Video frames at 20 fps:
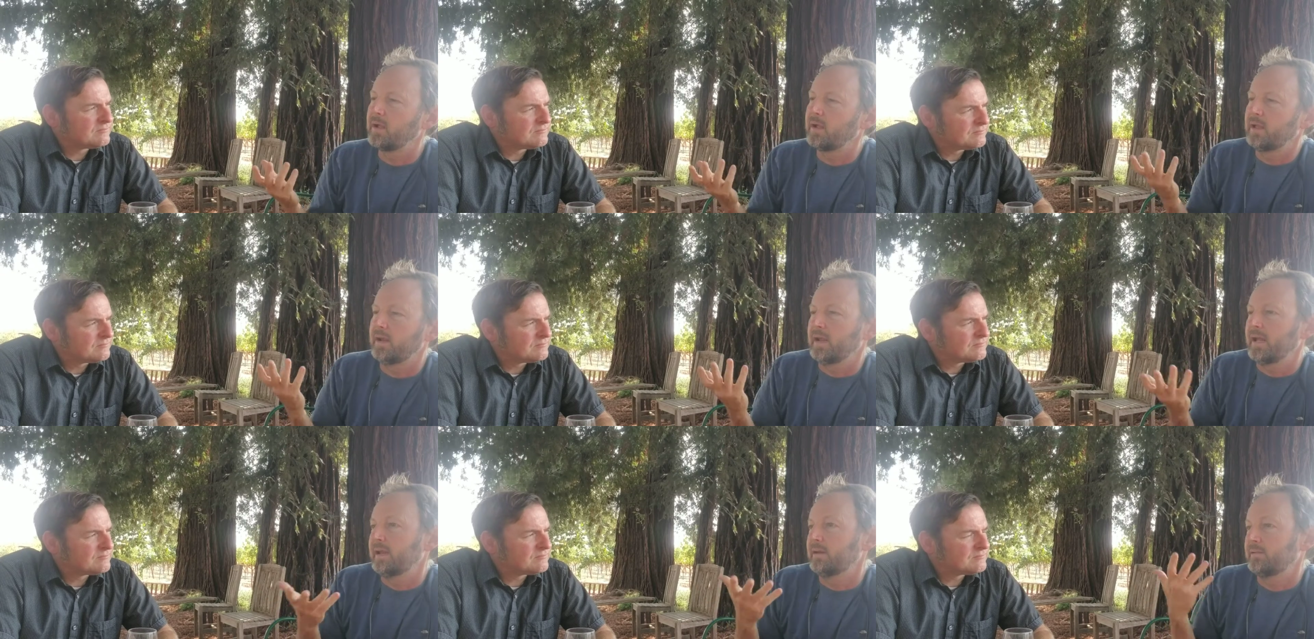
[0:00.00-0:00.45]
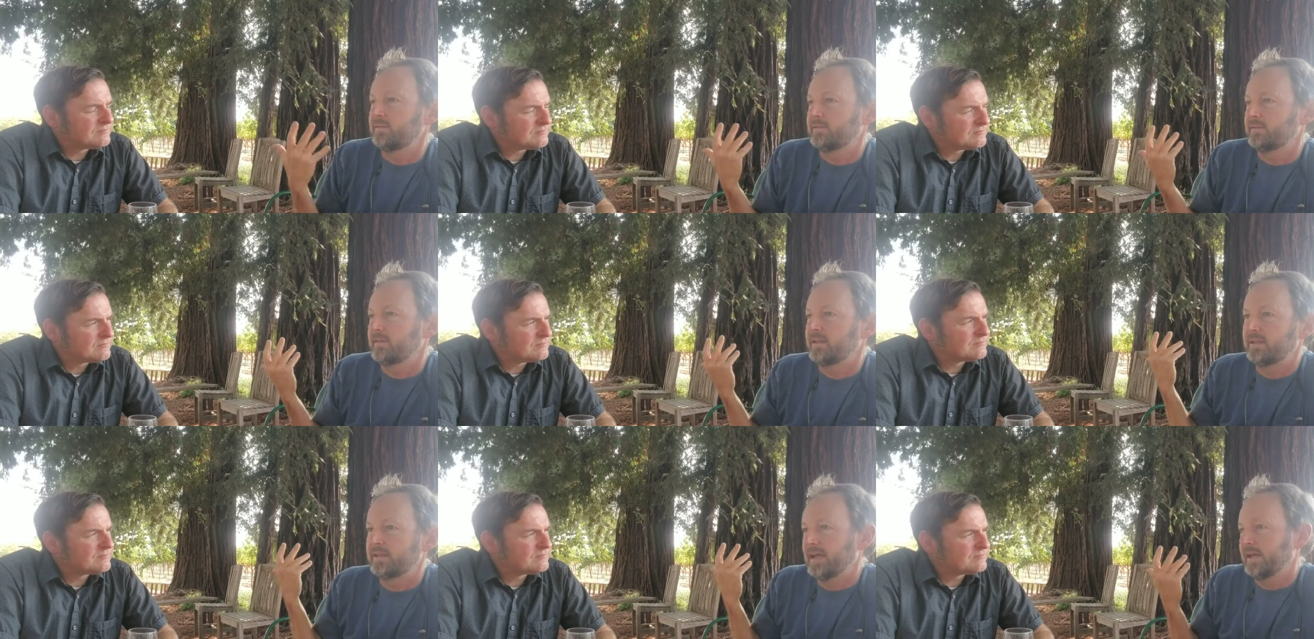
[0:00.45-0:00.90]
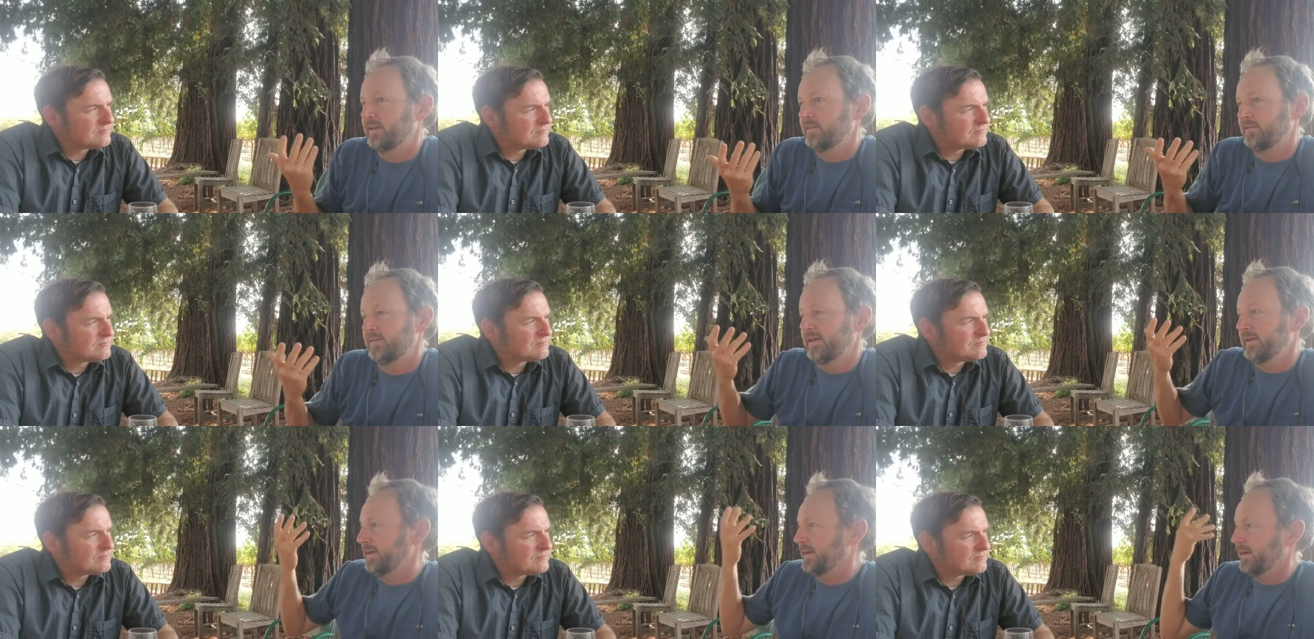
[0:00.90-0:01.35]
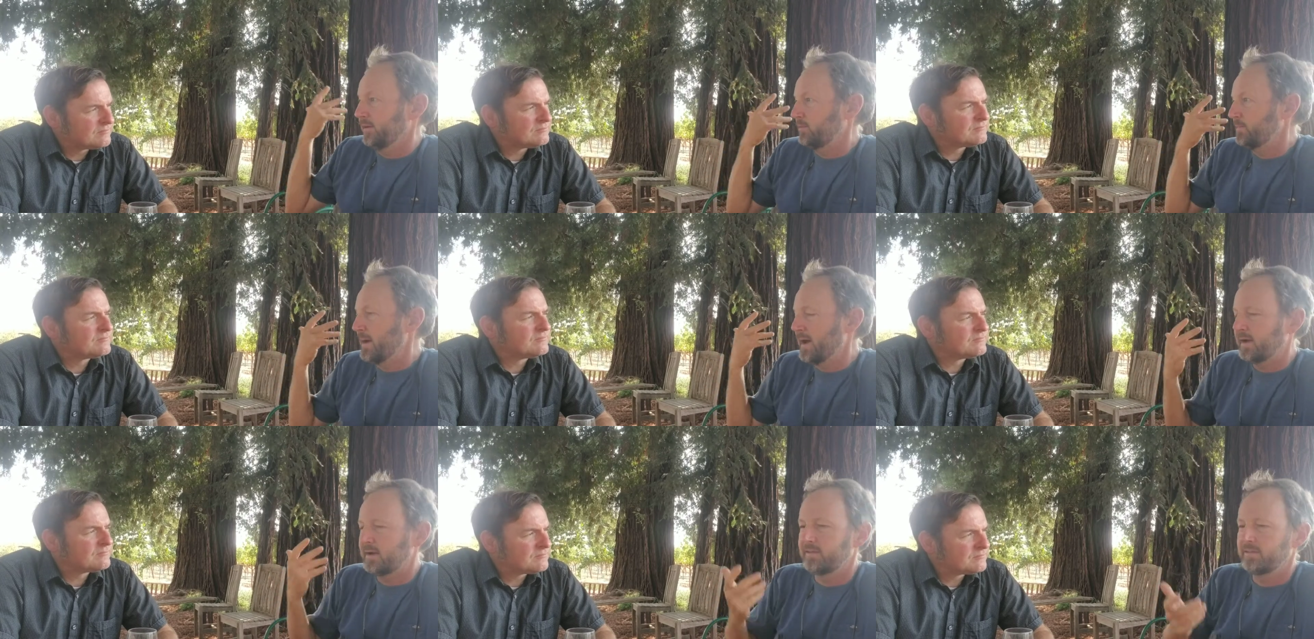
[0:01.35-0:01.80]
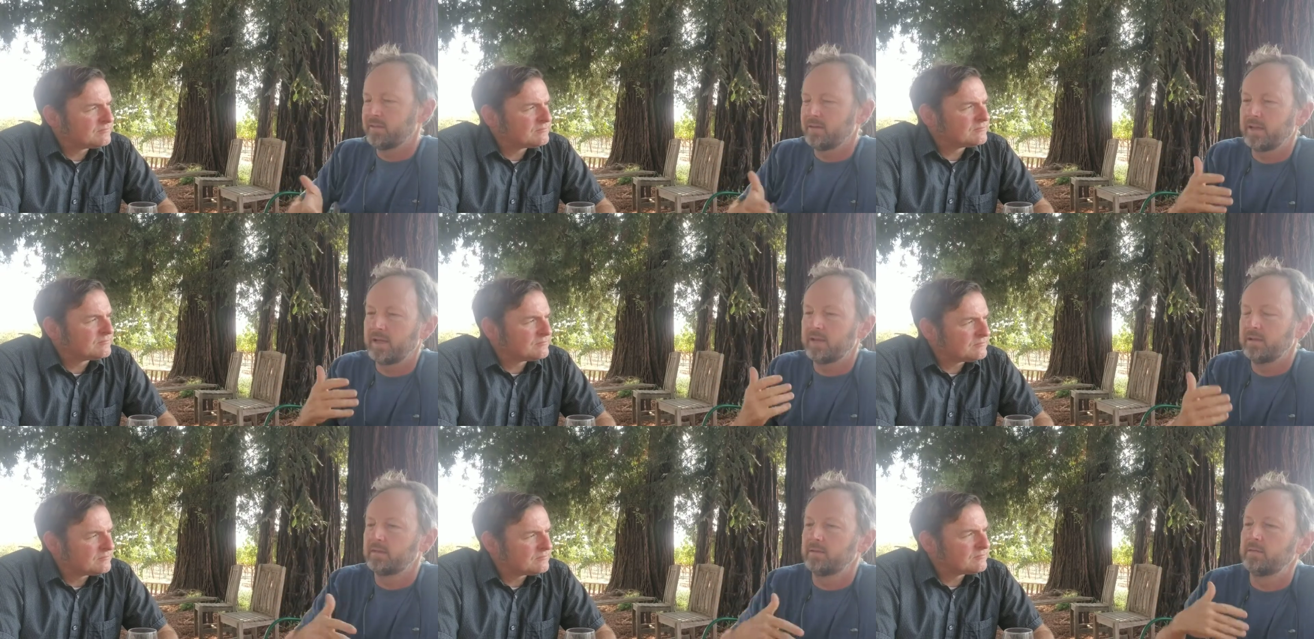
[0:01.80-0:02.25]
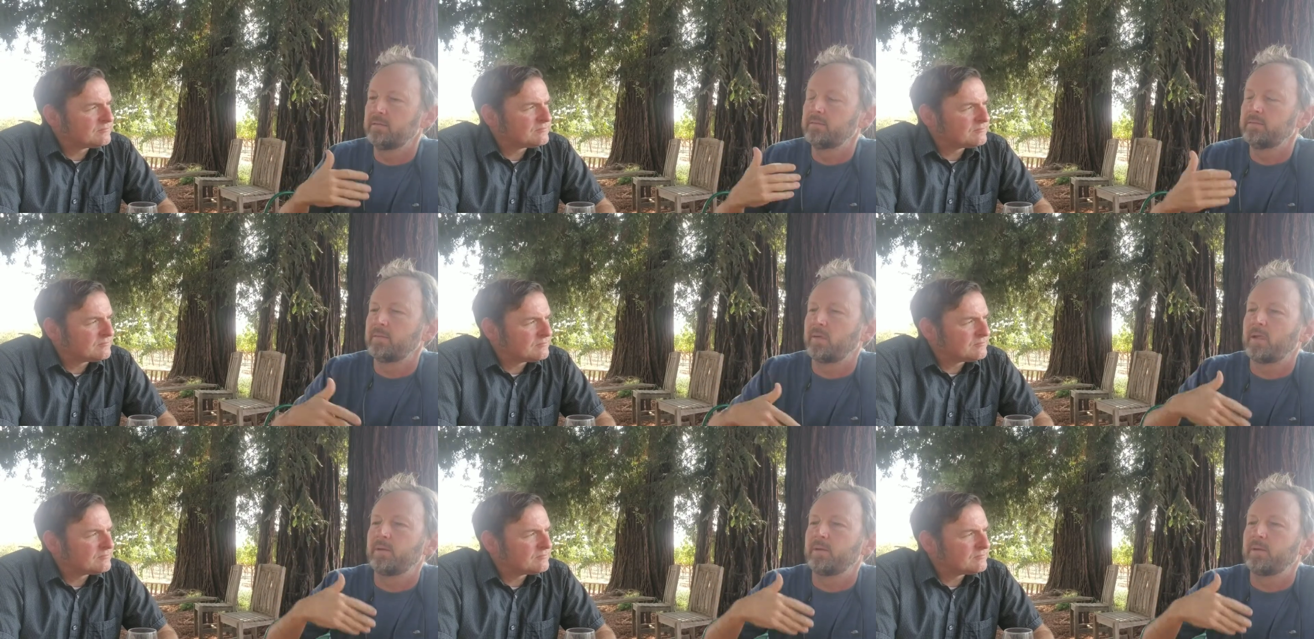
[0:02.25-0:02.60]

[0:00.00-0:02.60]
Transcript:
Speaker 1: and it had its tendency, I guess, back in the day to